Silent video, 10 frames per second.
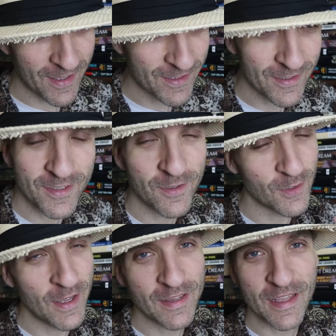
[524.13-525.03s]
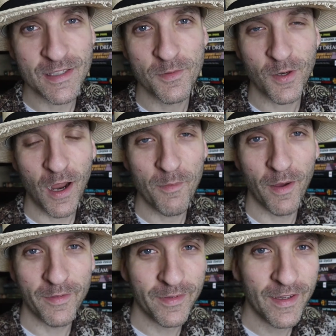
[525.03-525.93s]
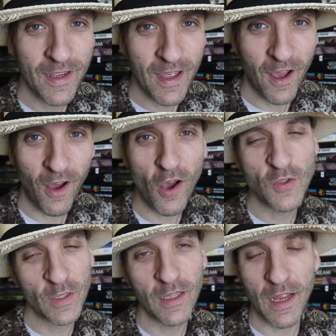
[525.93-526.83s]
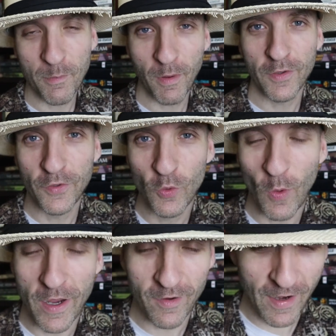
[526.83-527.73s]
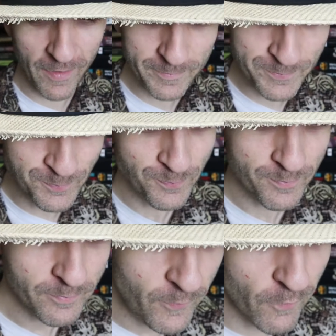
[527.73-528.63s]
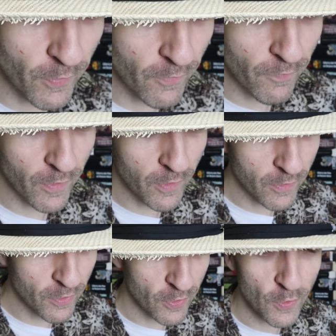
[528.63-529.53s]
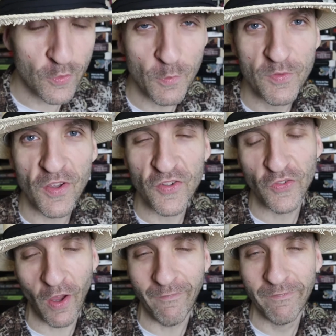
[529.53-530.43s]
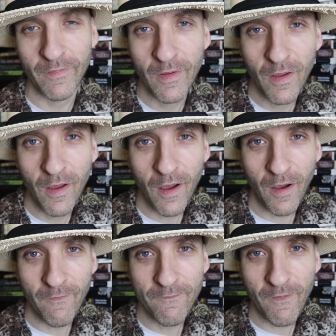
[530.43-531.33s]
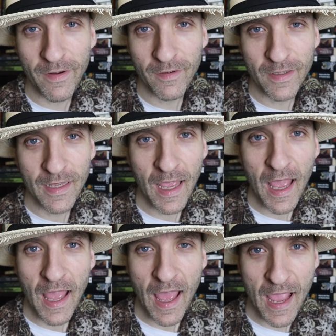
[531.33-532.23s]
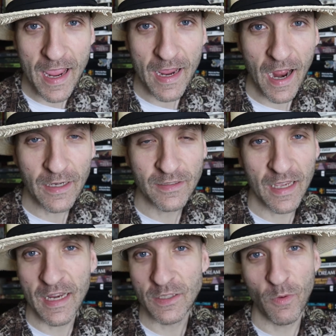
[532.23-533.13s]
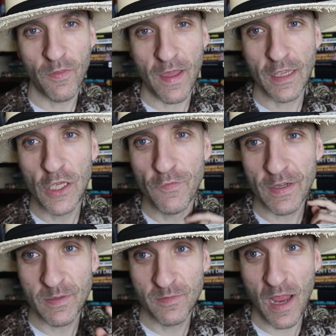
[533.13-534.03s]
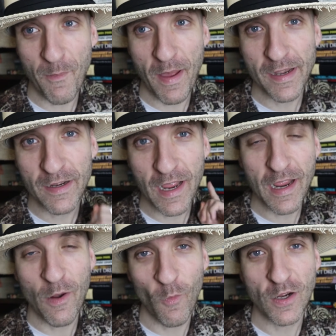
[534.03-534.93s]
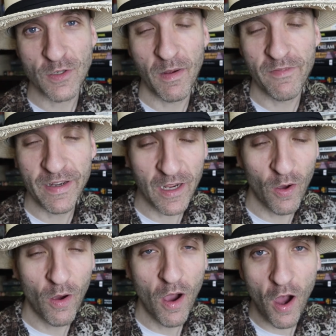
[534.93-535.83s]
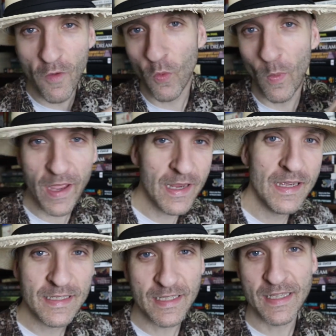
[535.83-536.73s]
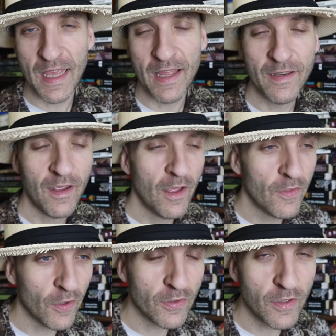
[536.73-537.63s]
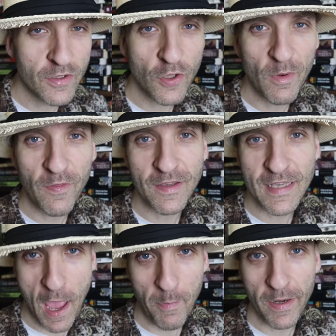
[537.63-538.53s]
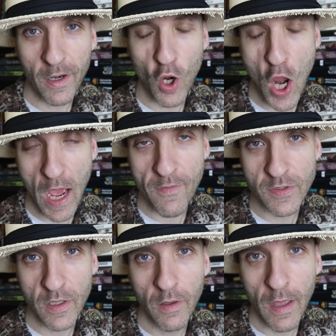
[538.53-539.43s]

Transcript: and so, so hit that subscribe button. I'll also hit the like button too while you're at it for, for you know, YouTube's stuff. Uh, finally, hey, I just, again, I just want to thank you for taking some time out of your day and watching my video all the way to the end. There's so many things happening in our lives,